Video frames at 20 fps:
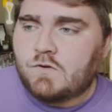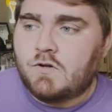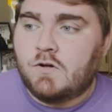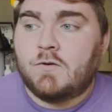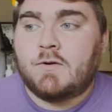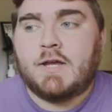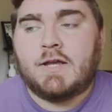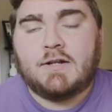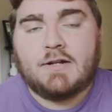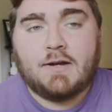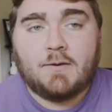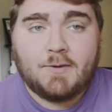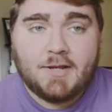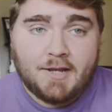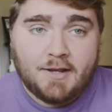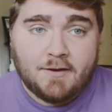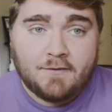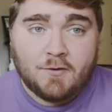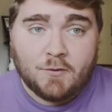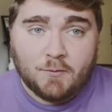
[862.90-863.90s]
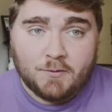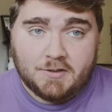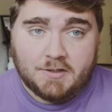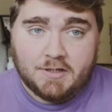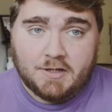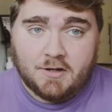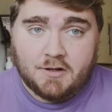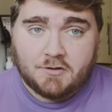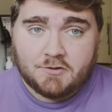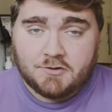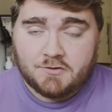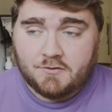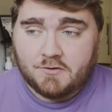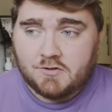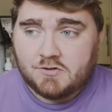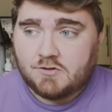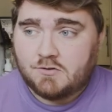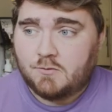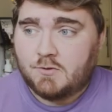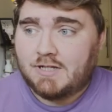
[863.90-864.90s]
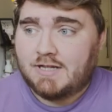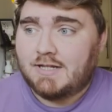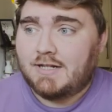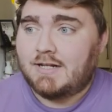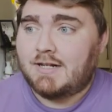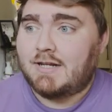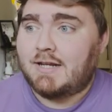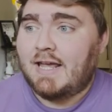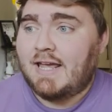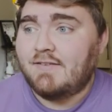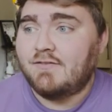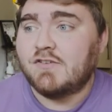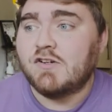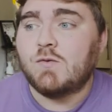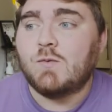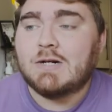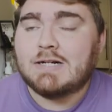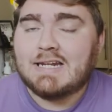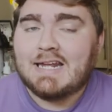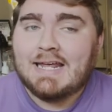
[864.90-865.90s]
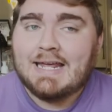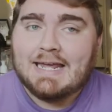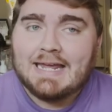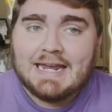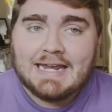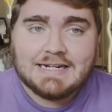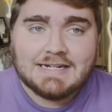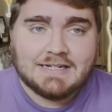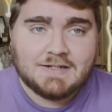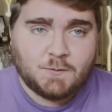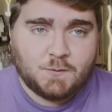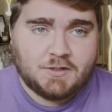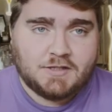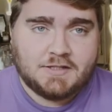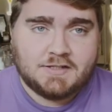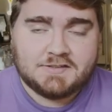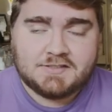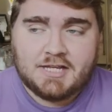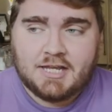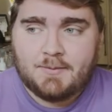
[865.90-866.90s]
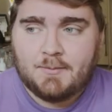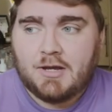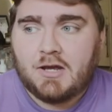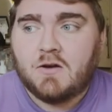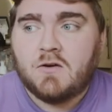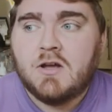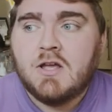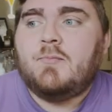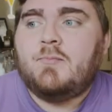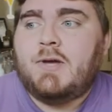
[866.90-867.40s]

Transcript: Okay, now we have a really controversial one that everyone hated when this came out.